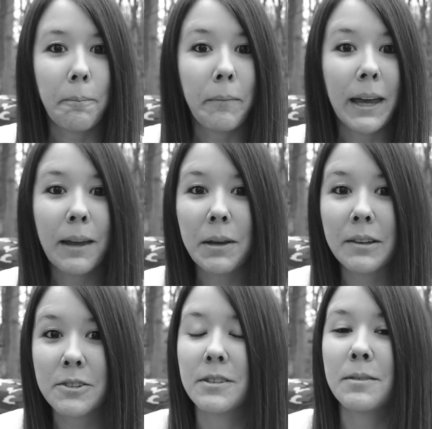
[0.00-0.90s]
maybe,
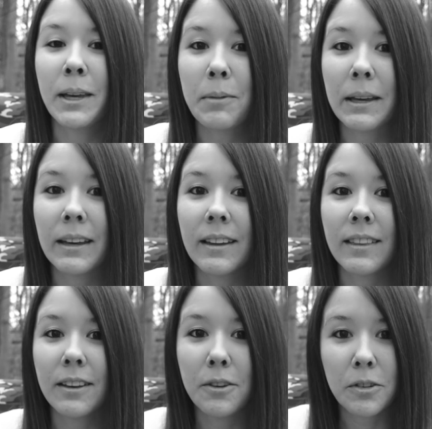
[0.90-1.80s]
just maybe,
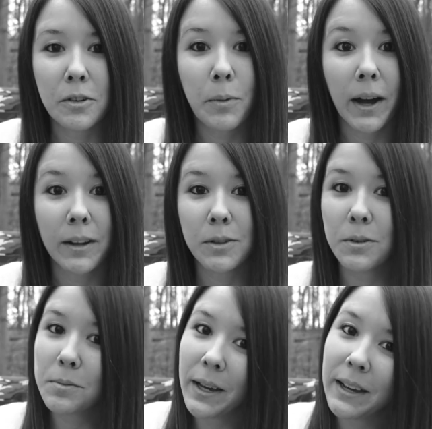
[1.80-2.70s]
the YouTube gods
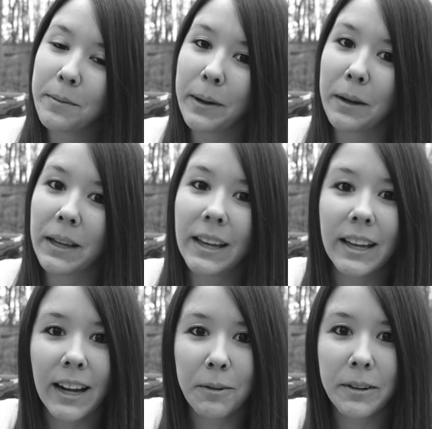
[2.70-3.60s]
will smile upon me
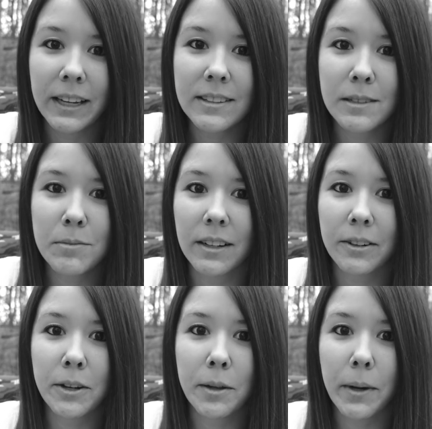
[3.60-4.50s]
and I will get some
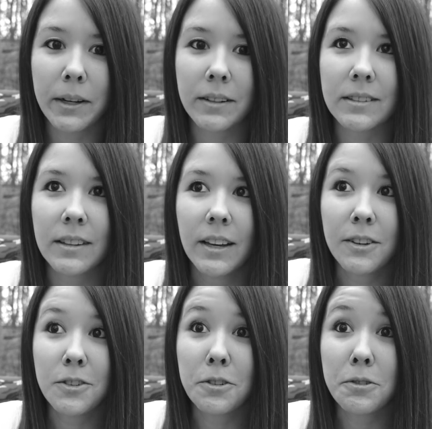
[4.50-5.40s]
dollar e-bucks
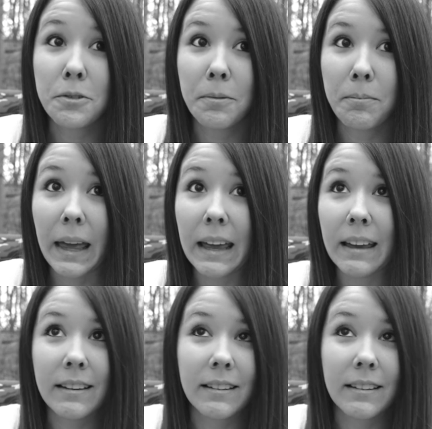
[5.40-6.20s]
to make